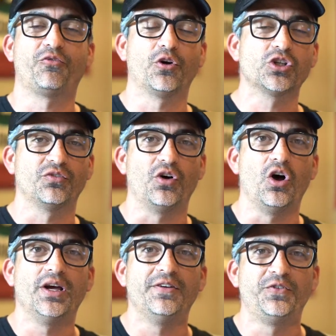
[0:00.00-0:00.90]
First of
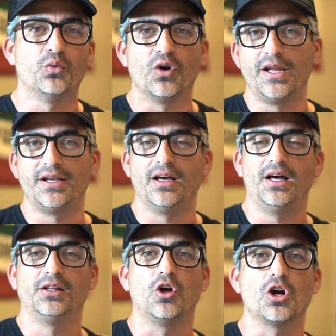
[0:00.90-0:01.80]
all, if you run a
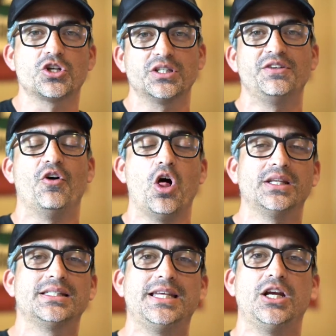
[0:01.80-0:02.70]
largely
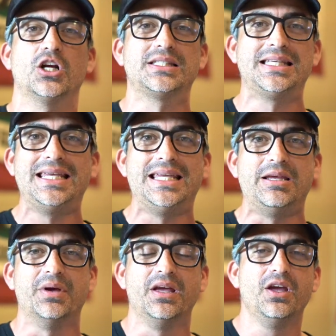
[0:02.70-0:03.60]
volunteer
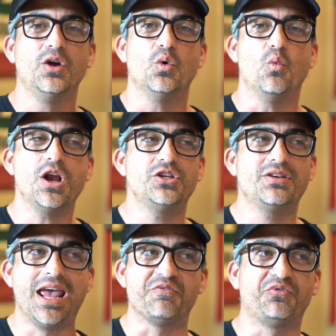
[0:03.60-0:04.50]
team, one, you
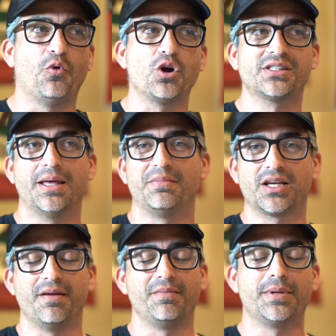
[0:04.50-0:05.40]
can't force them to
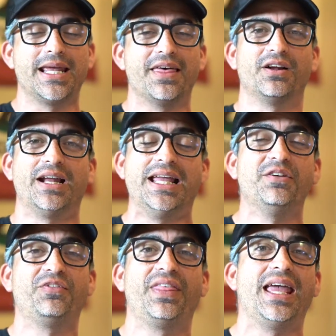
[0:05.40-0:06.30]
come together
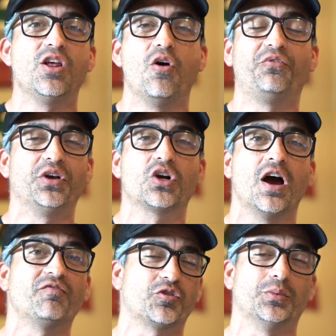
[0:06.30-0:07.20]
if they don't feel
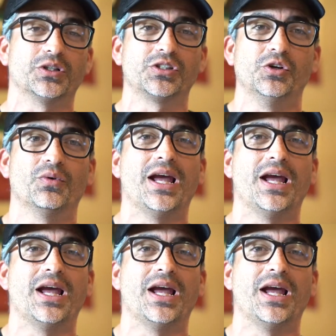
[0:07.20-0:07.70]
comfortable to, right?